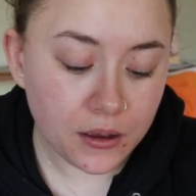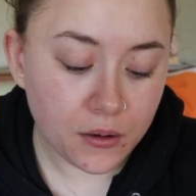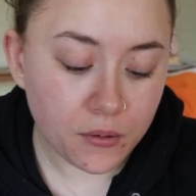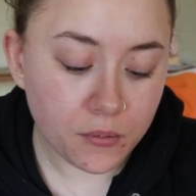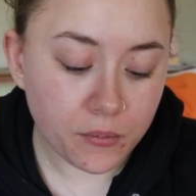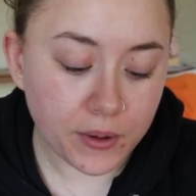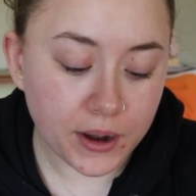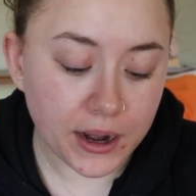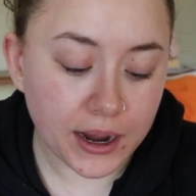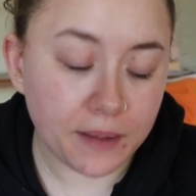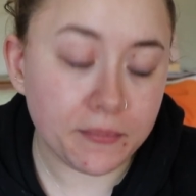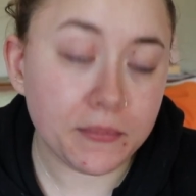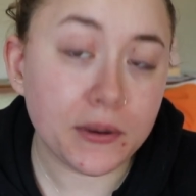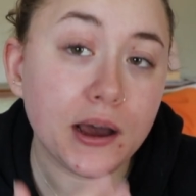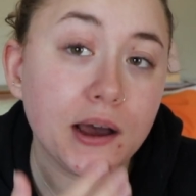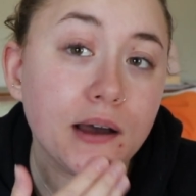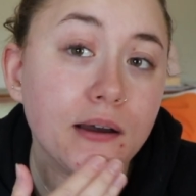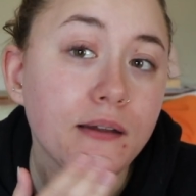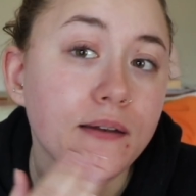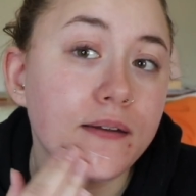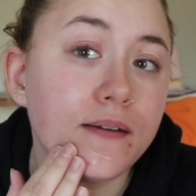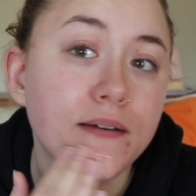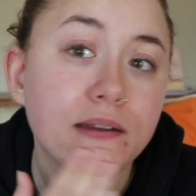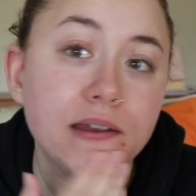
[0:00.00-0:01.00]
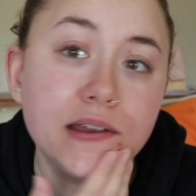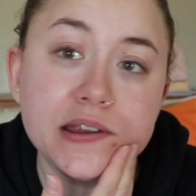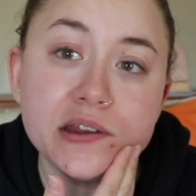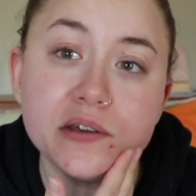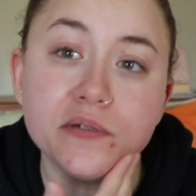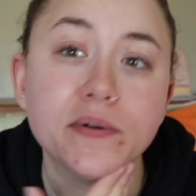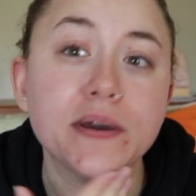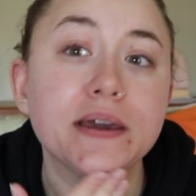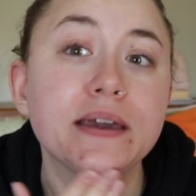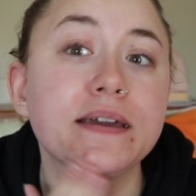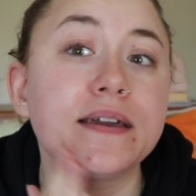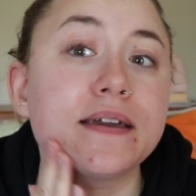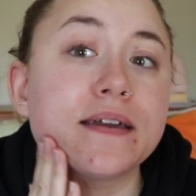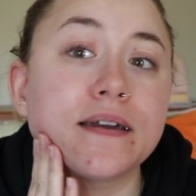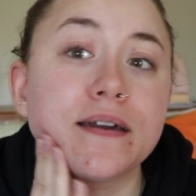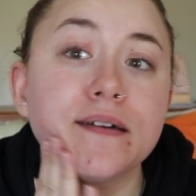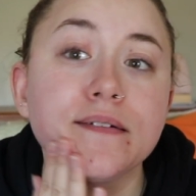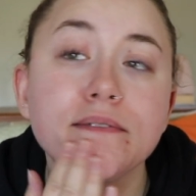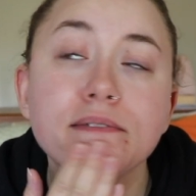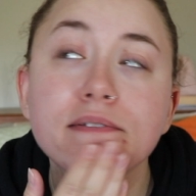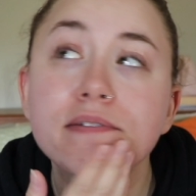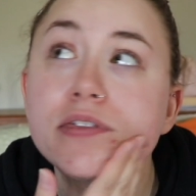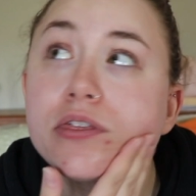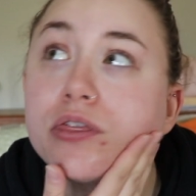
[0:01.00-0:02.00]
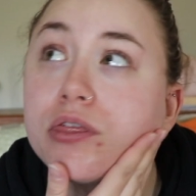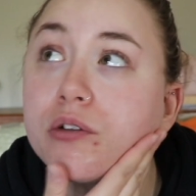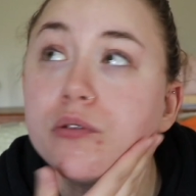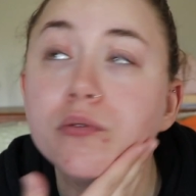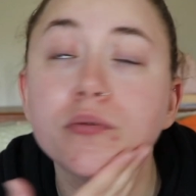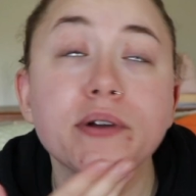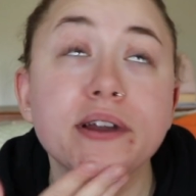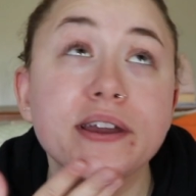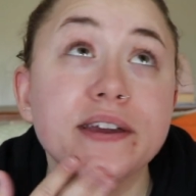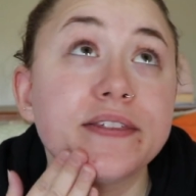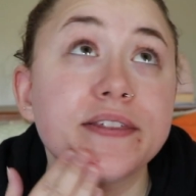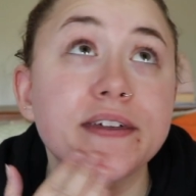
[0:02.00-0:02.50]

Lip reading: When I'm not doing 3